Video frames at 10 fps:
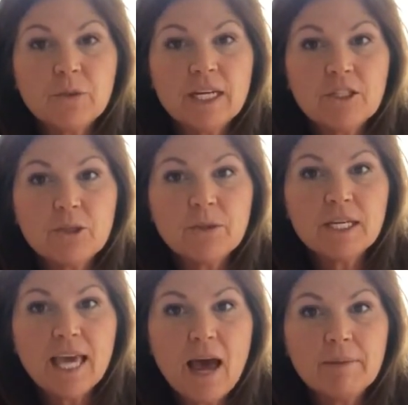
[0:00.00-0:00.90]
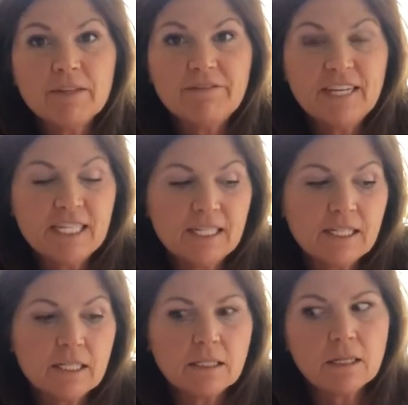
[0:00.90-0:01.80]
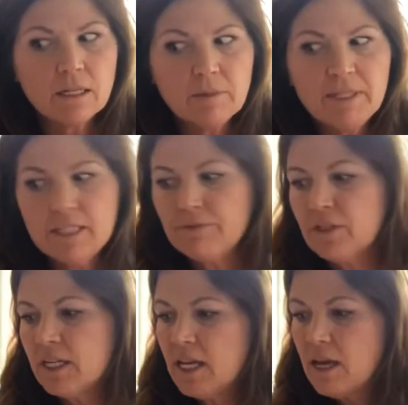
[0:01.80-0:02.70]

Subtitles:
when I do the cabinet faces, because it's a little bit different